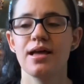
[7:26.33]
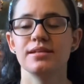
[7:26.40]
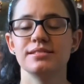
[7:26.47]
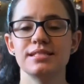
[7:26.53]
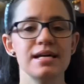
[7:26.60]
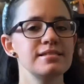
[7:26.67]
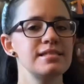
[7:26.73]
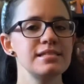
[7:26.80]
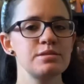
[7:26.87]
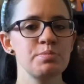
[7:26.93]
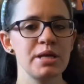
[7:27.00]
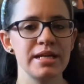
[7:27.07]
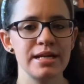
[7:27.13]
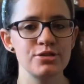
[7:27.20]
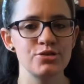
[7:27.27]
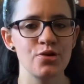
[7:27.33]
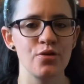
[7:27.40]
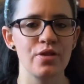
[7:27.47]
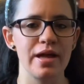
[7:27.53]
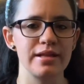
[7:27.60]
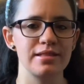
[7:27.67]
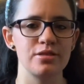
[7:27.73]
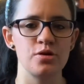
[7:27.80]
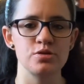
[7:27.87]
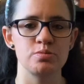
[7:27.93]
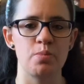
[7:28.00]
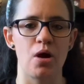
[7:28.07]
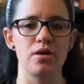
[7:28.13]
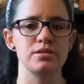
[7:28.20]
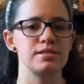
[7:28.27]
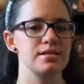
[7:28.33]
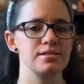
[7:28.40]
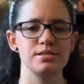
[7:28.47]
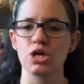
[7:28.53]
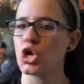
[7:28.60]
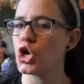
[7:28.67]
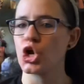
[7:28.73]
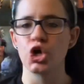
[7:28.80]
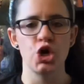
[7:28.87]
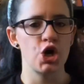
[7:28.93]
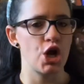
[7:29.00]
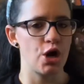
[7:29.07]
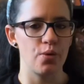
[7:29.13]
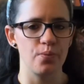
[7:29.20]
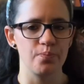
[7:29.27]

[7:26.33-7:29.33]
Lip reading: Does this mean I don't like those boxes? No.